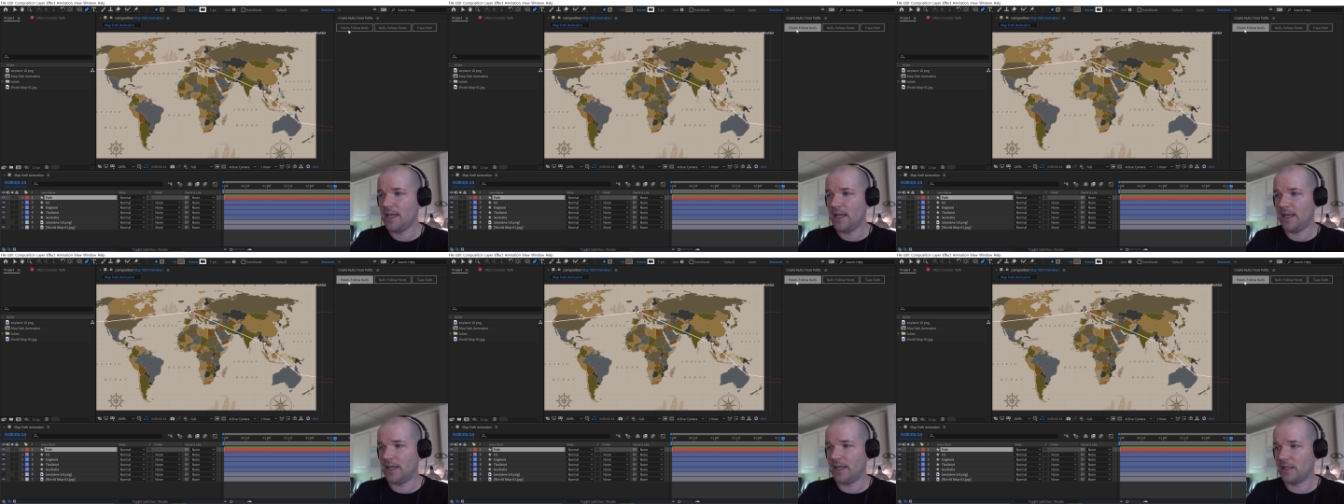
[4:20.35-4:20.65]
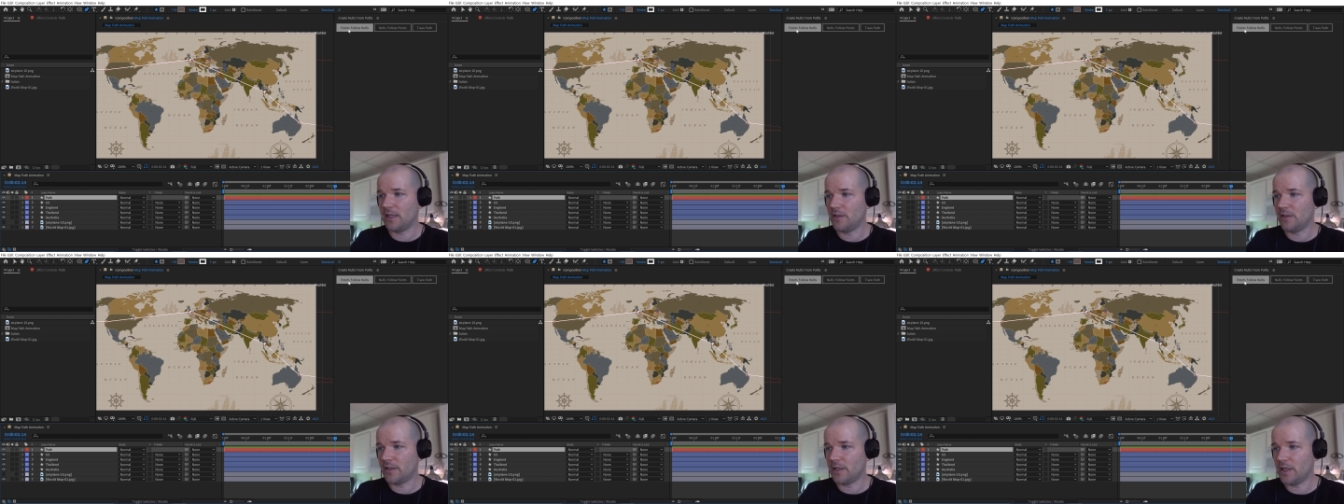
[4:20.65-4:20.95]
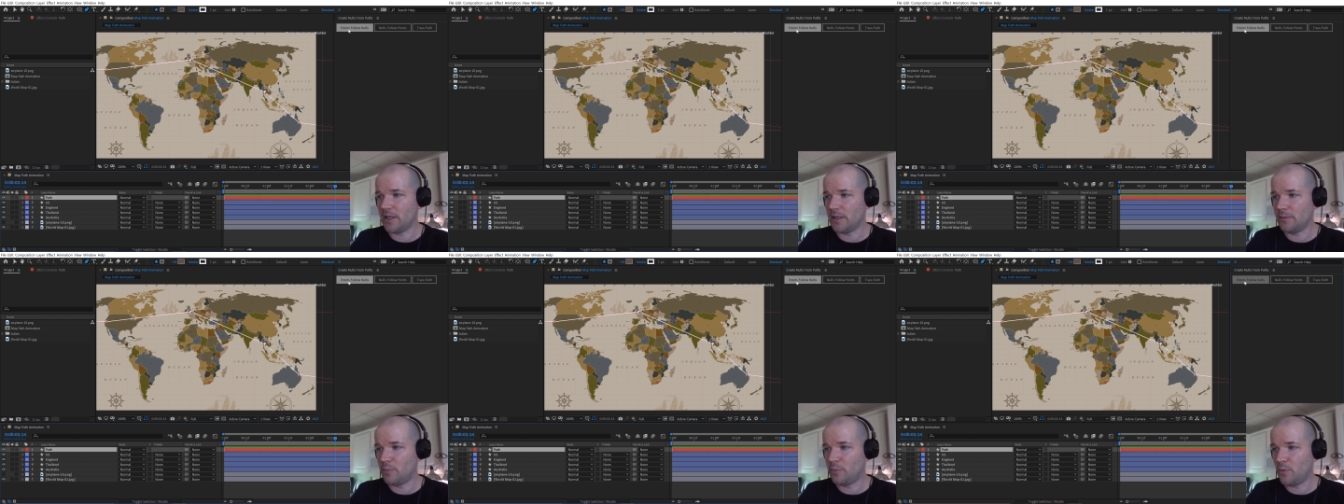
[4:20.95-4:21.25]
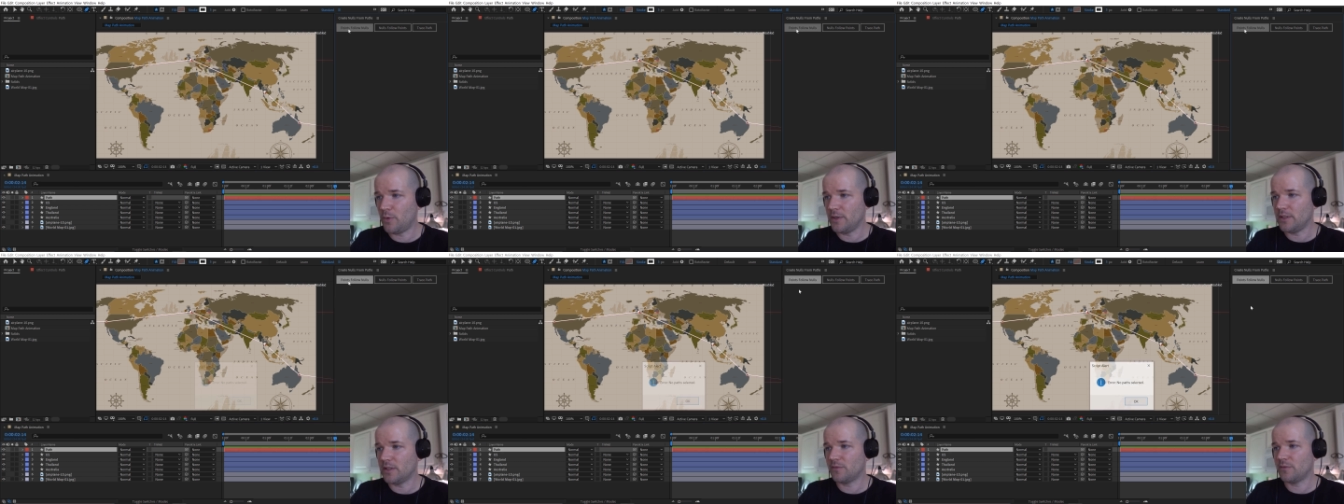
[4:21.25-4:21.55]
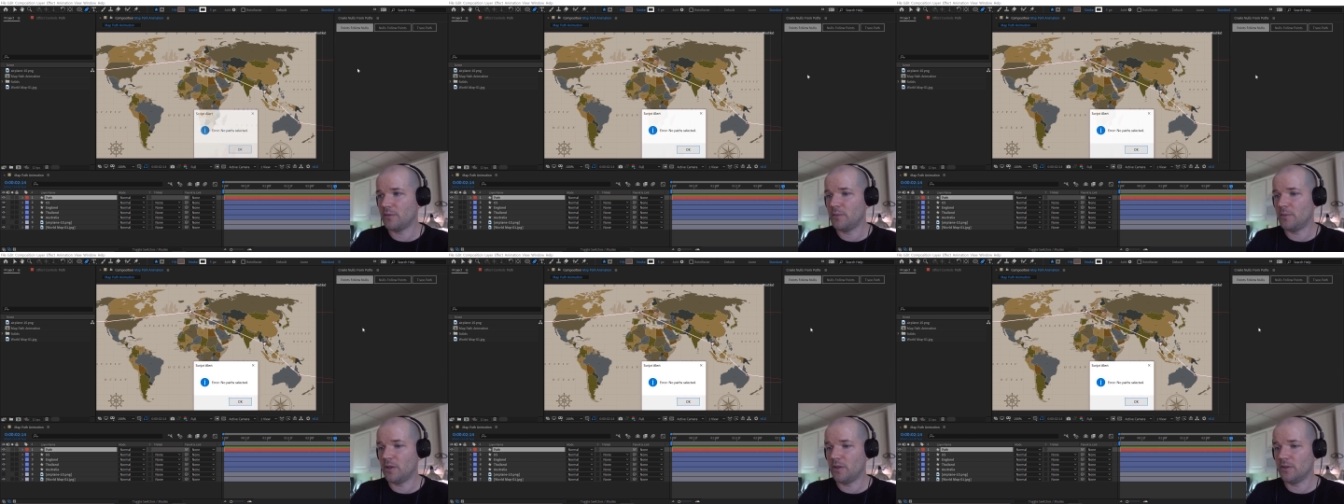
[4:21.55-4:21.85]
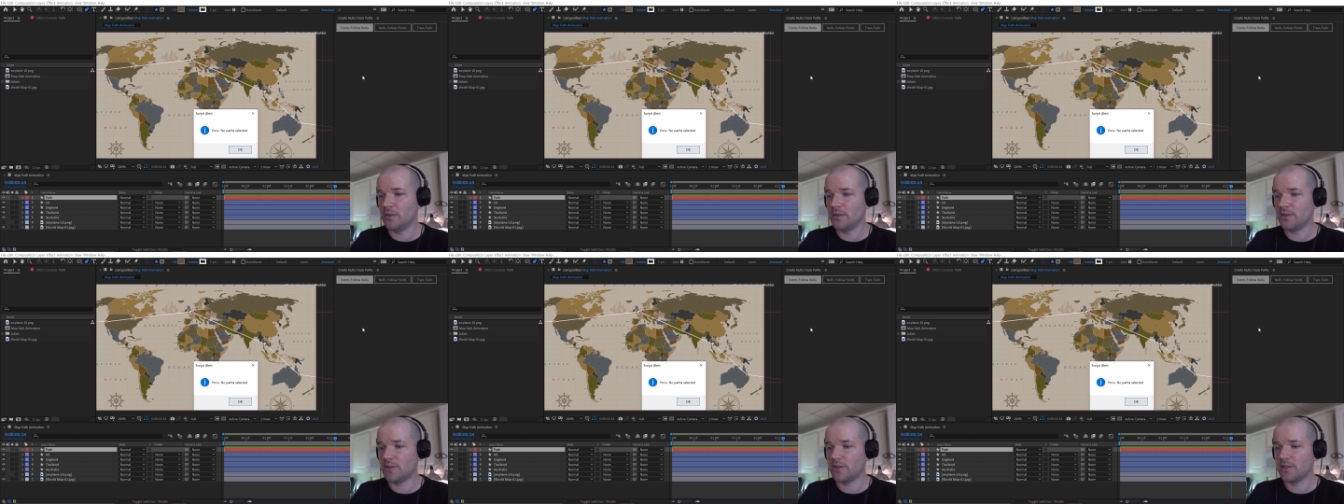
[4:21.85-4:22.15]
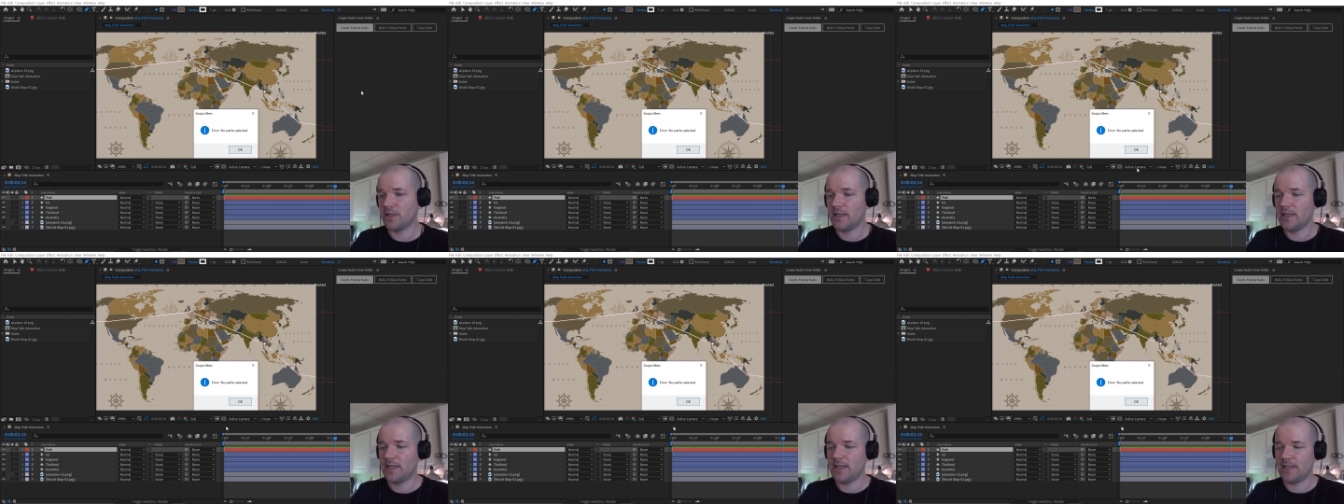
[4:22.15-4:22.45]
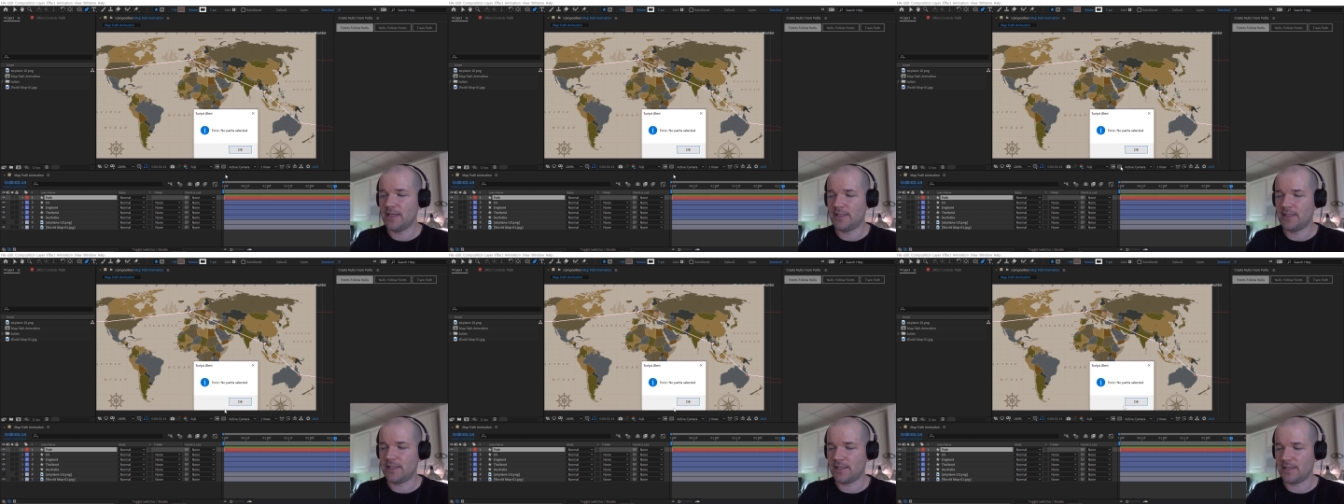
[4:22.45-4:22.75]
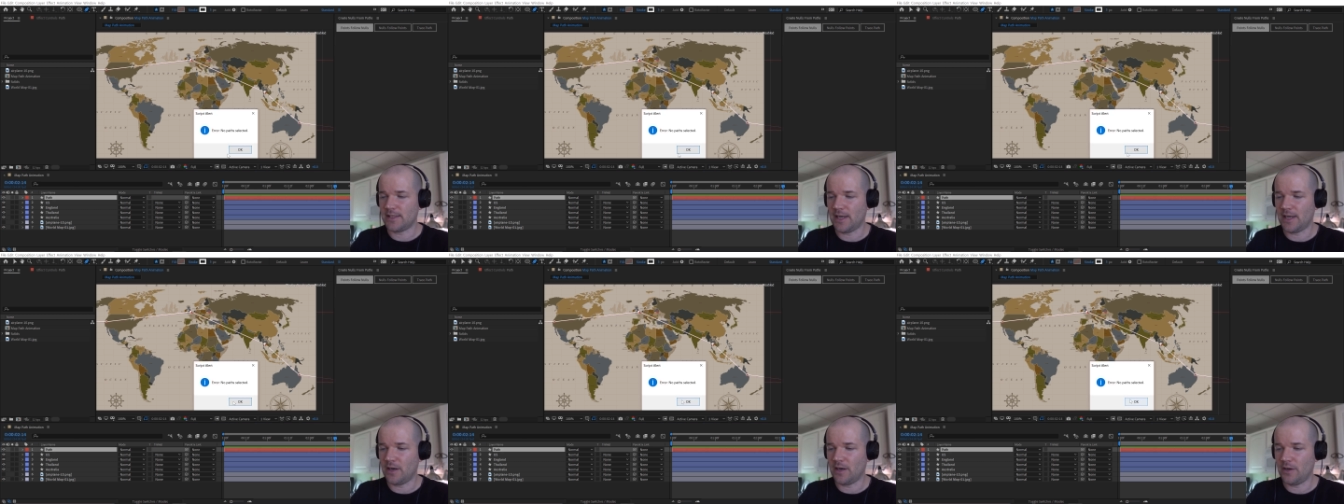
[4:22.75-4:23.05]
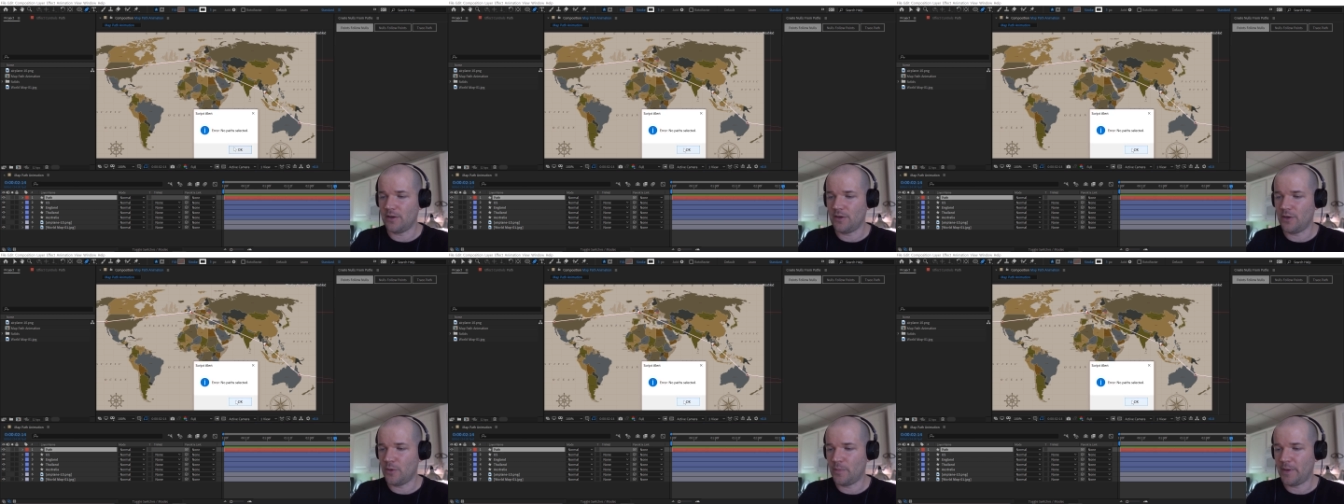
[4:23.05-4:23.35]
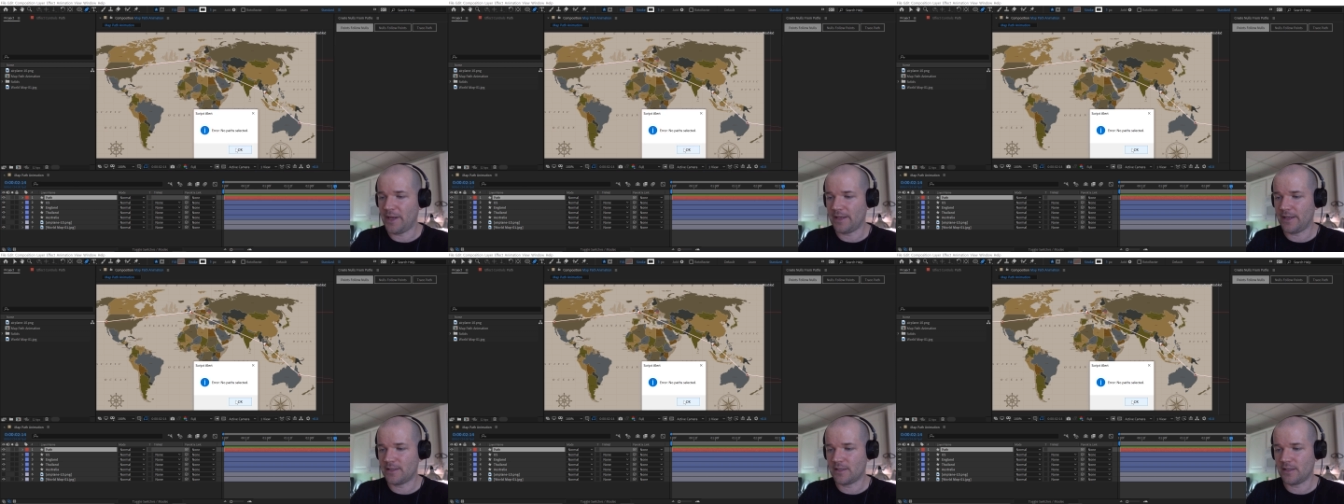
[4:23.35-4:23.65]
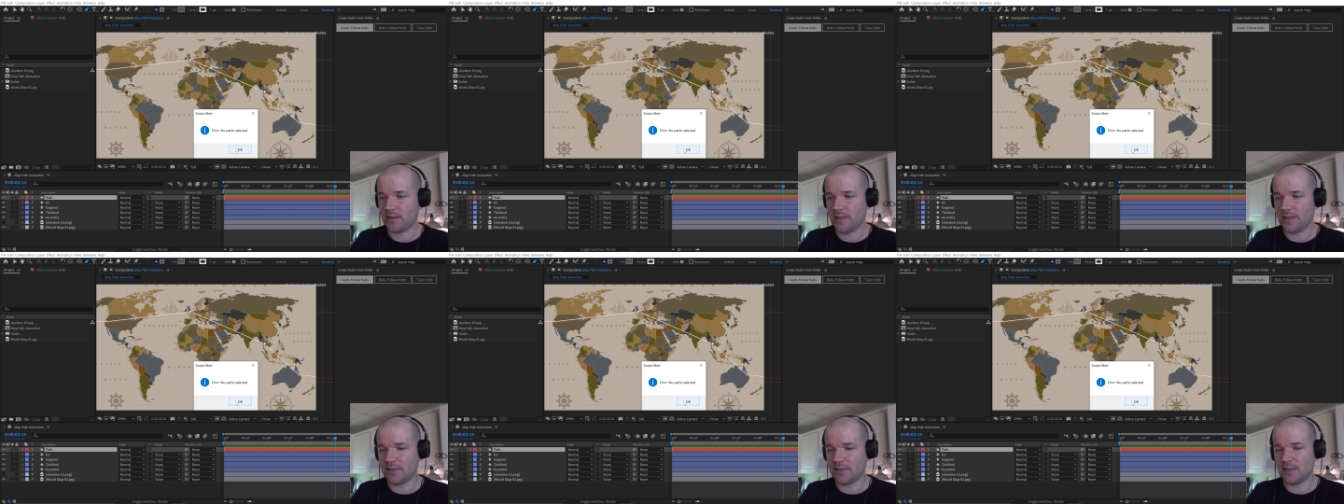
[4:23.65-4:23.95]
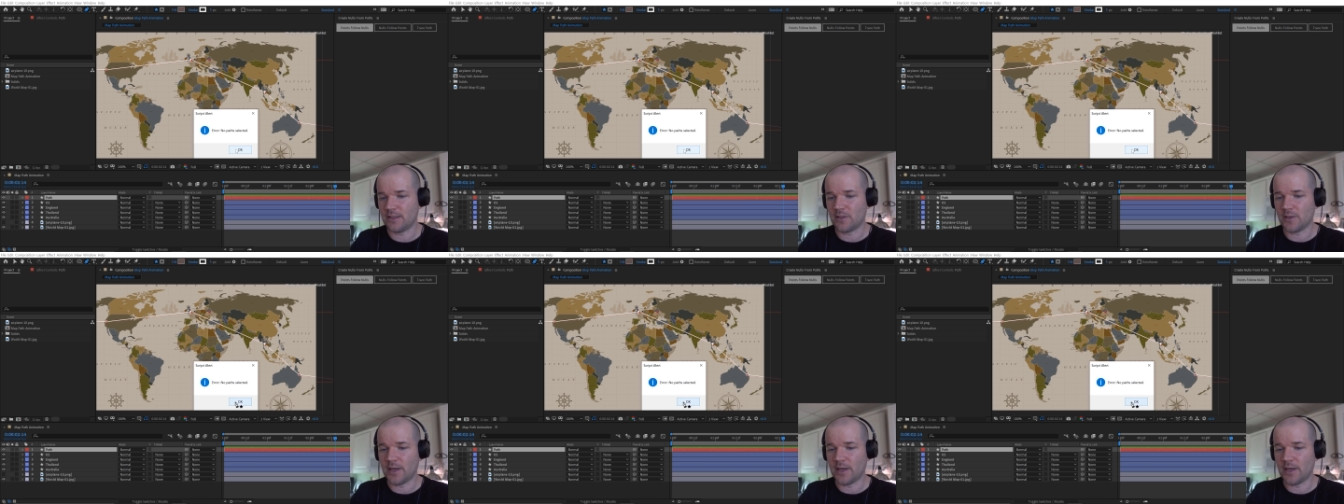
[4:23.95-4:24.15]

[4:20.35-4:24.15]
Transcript: and I click on points from nulls, it says error, no path selected.